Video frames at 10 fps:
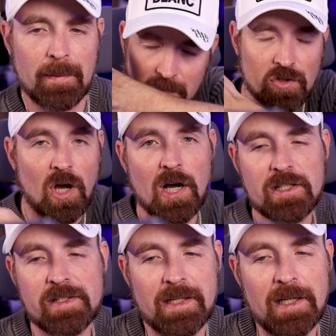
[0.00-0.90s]
So on
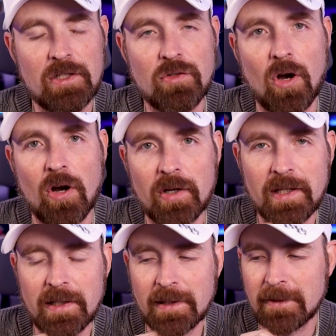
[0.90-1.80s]
skin, you are
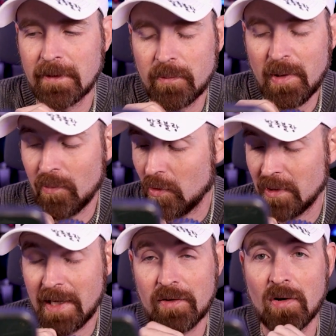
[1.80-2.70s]
getting a little bit more
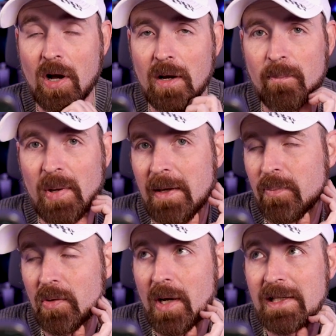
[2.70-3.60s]
leather. On
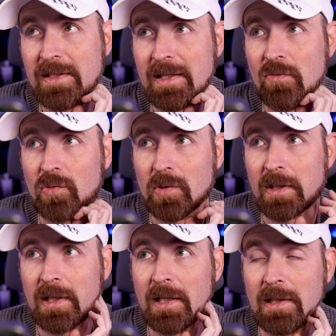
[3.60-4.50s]
paper, I didn't really
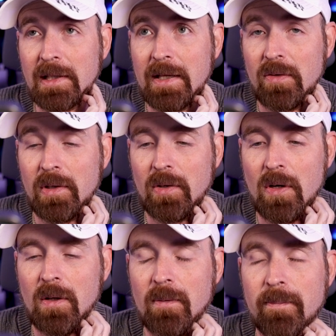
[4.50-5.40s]
get leather at
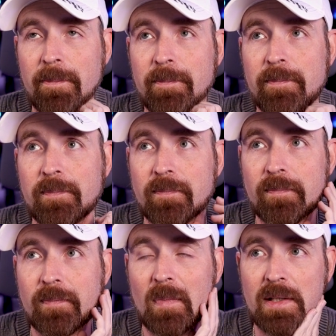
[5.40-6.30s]
all.
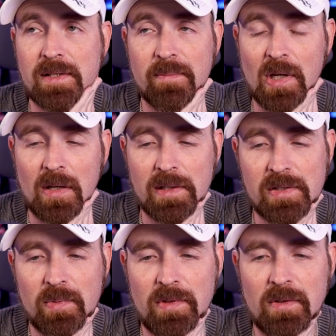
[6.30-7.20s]
To be honest
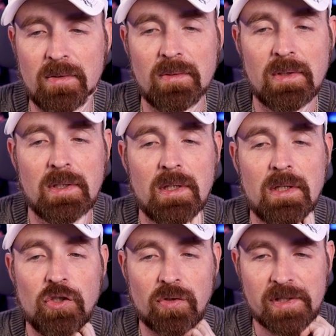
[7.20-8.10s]
with you,
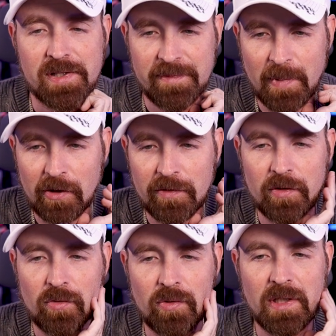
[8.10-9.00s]
you could smell the
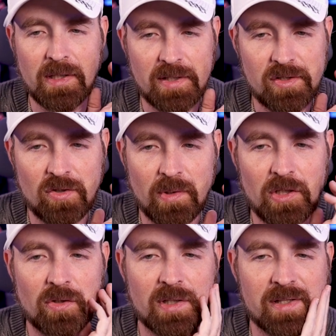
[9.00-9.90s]
oudiness to it.
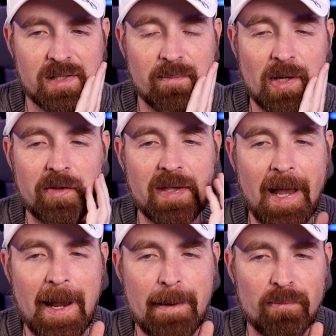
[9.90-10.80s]
You could smell the
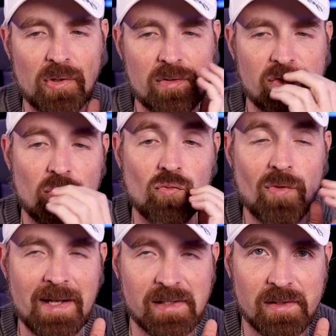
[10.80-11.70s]
ambers or the
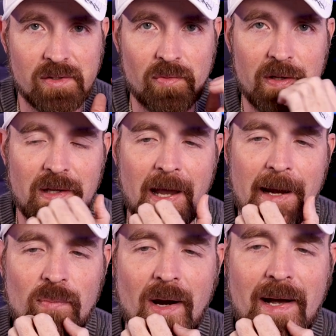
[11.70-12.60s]
resins, right? The
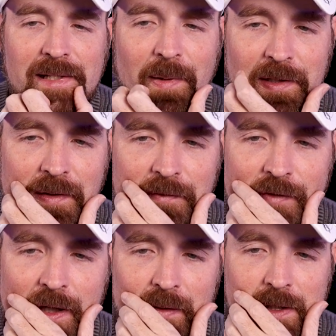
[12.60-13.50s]
amber aspect of the
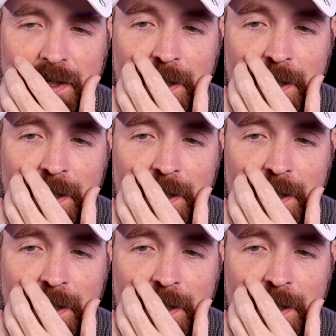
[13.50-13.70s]
fragrance.